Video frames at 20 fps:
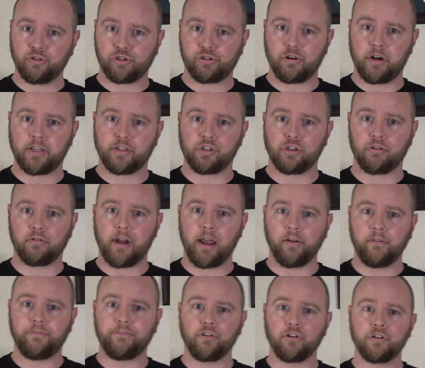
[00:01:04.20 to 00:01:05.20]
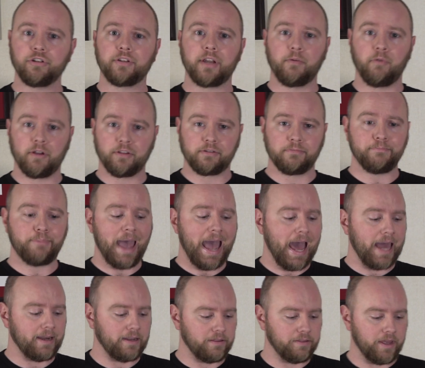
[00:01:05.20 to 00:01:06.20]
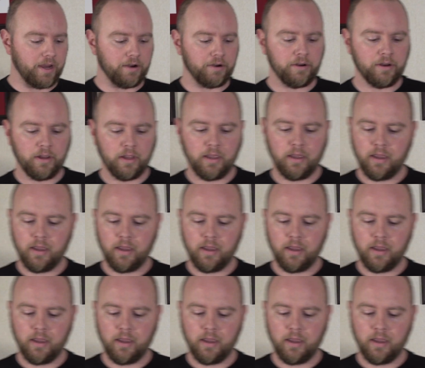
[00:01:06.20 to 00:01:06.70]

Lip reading: strikes the ground first. I want some padding there.